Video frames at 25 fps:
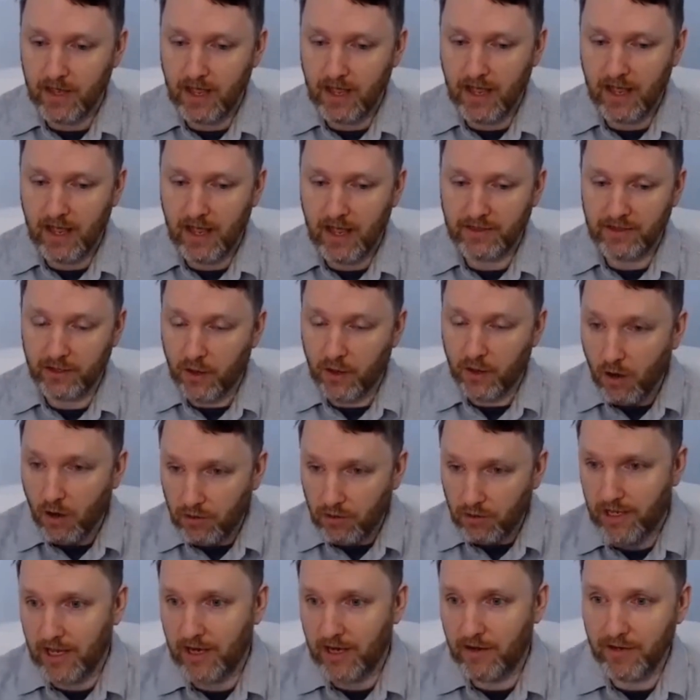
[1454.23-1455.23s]
And the
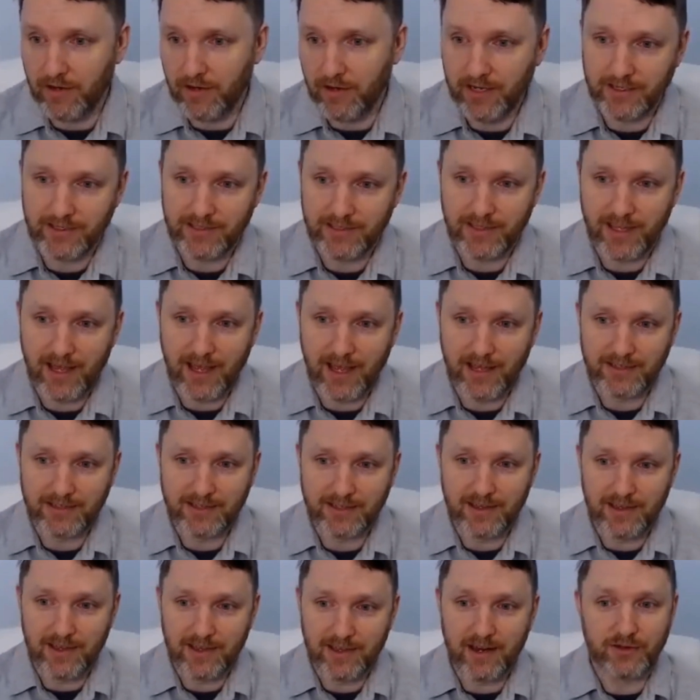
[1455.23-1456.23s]
corollary is that
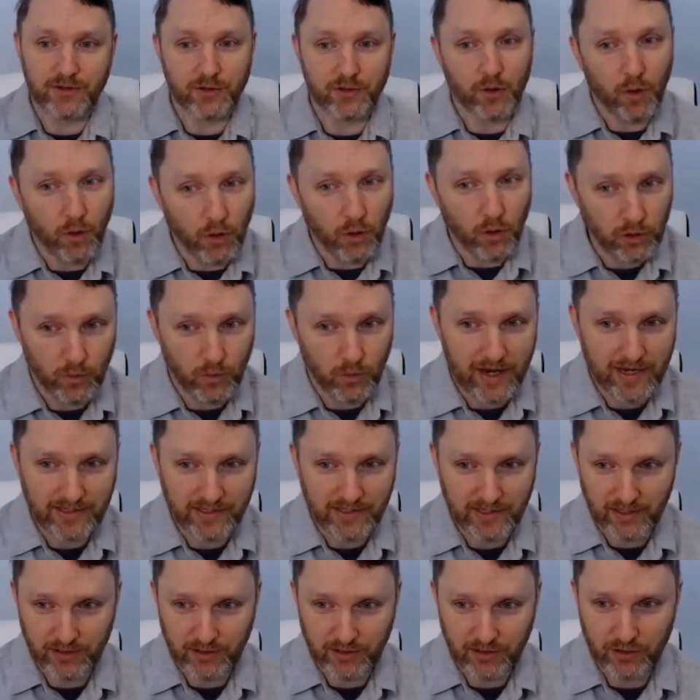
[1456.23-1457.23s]
there's always
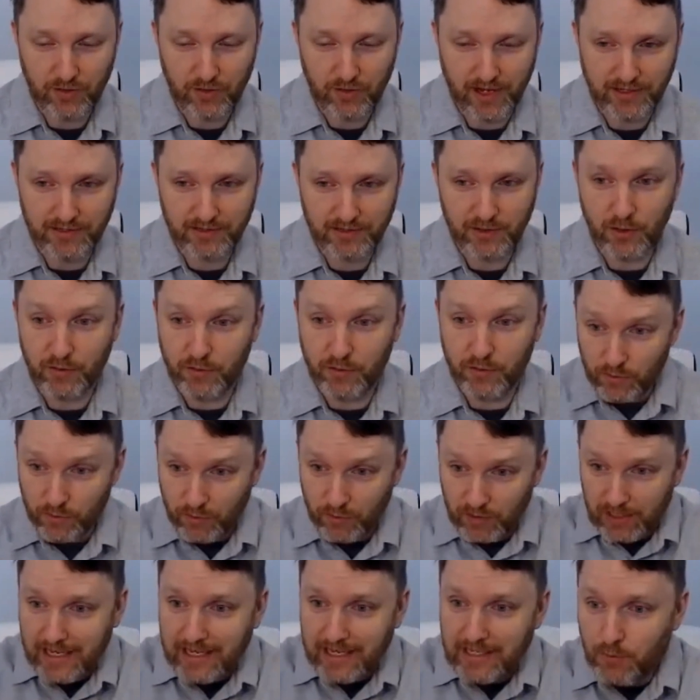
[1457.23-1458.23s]
a constraint. So if you
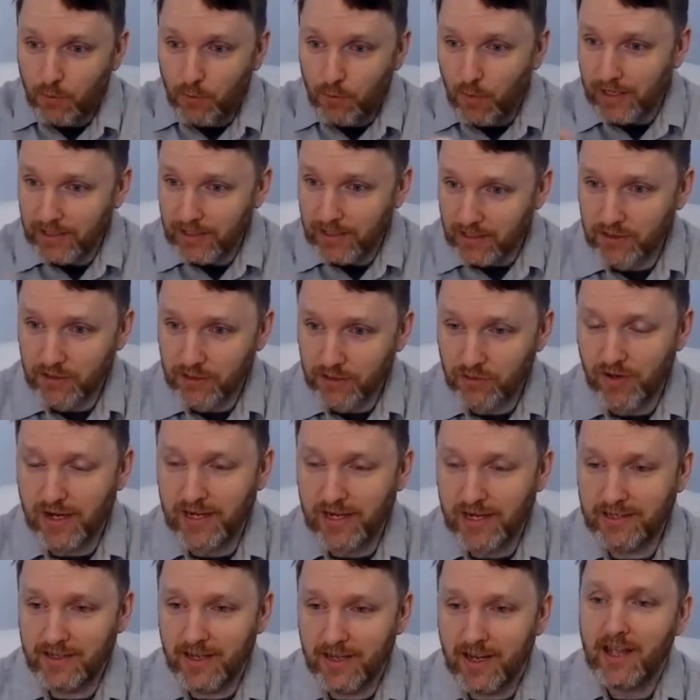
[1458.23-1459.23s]
release one
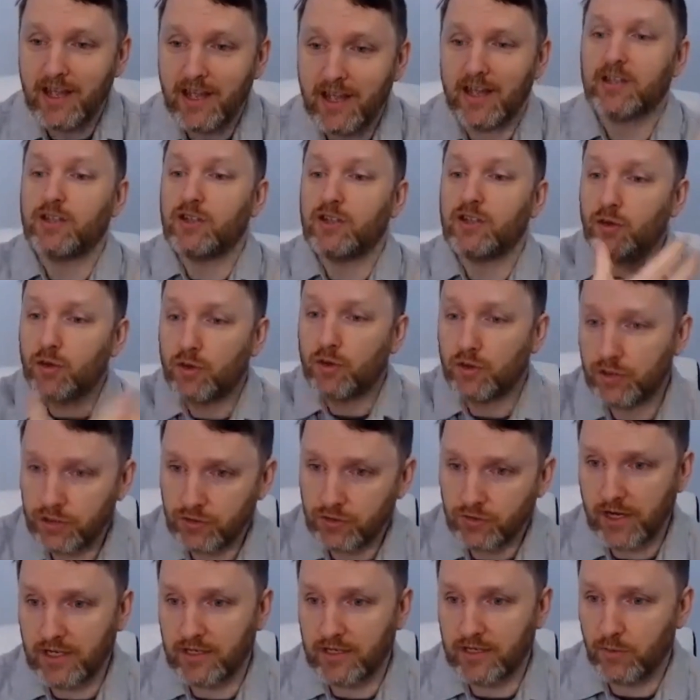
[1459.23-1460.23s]
constraint, a new
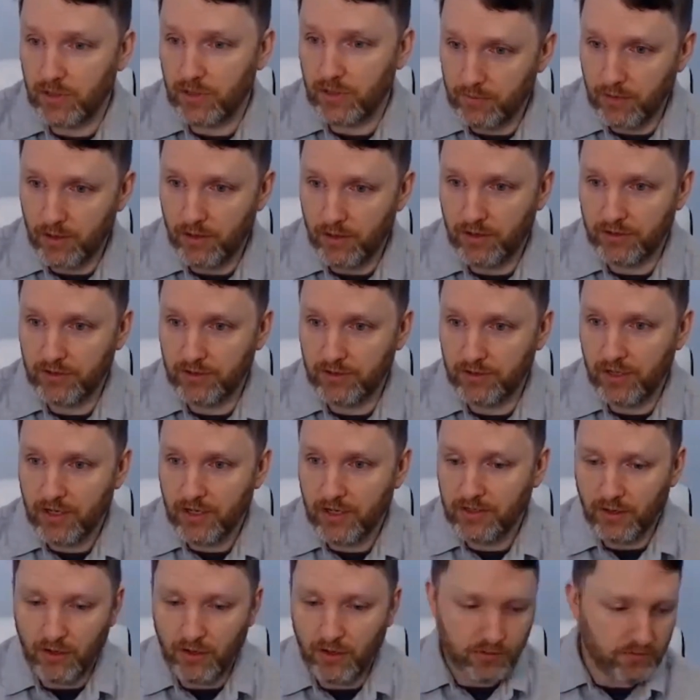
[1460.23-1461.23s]
constraint will emerge.
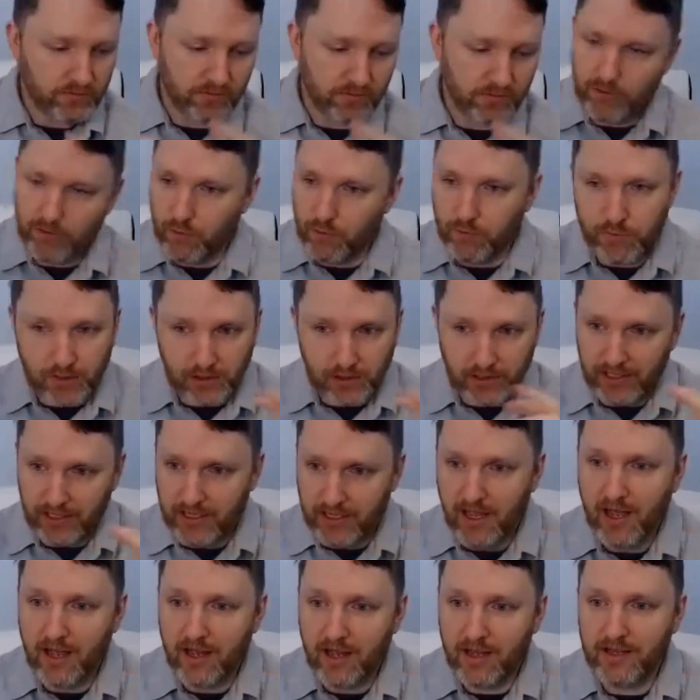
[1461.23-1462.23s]
So if you're building
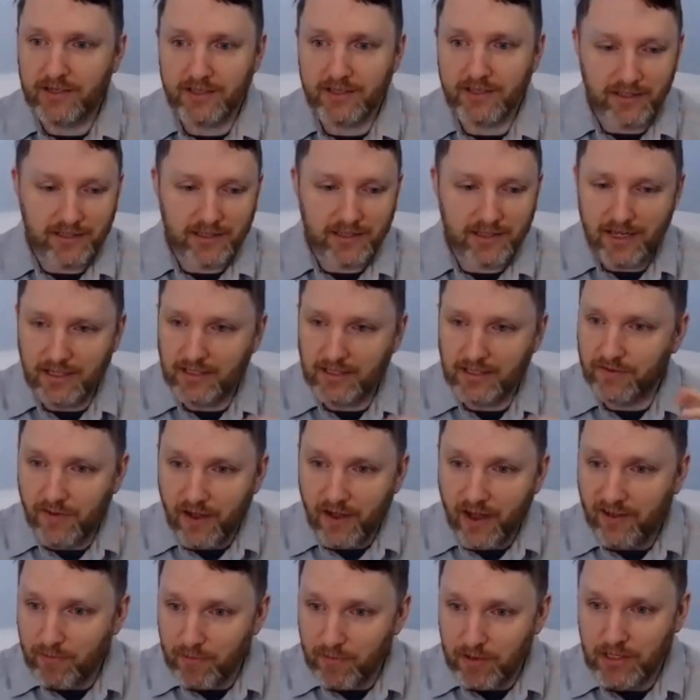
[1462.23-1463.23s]
cars and it takes
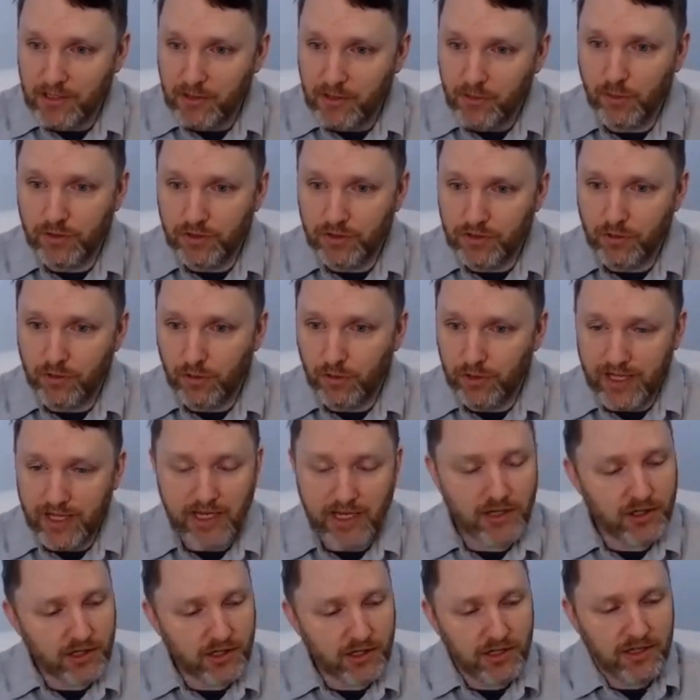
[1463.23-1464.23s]
5 minutes to install the
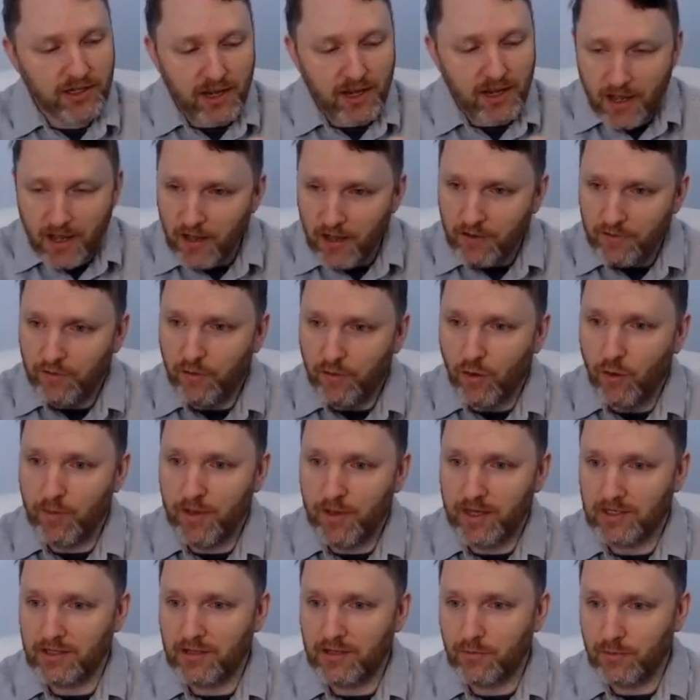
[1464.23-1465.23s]
engine, 4
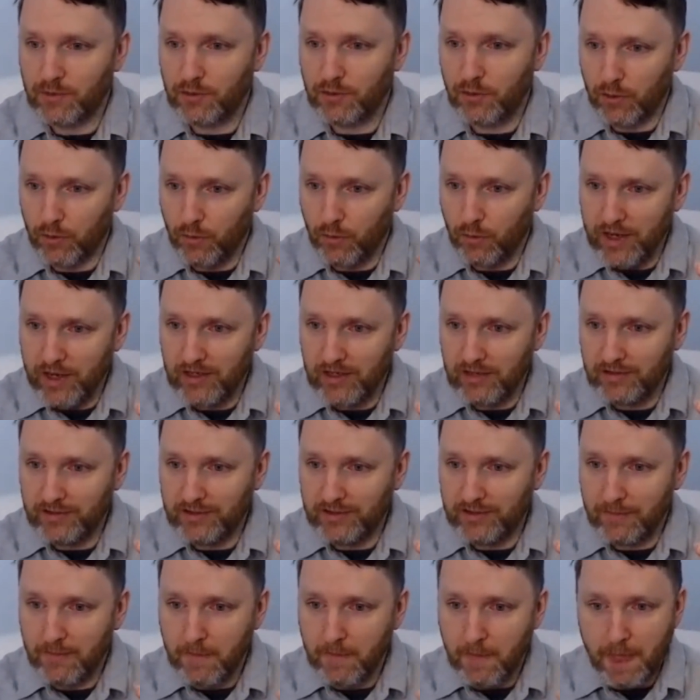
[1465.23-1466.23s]
minutes to install the
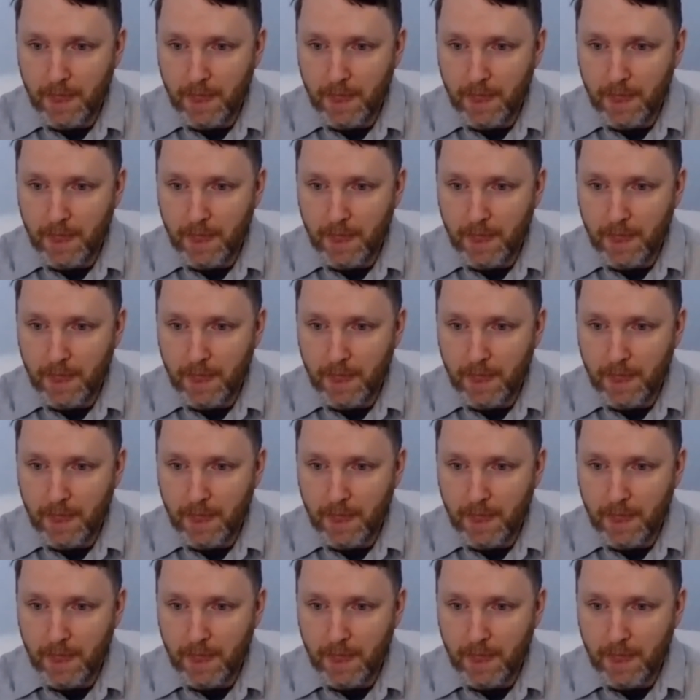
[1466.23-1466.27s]
wheels,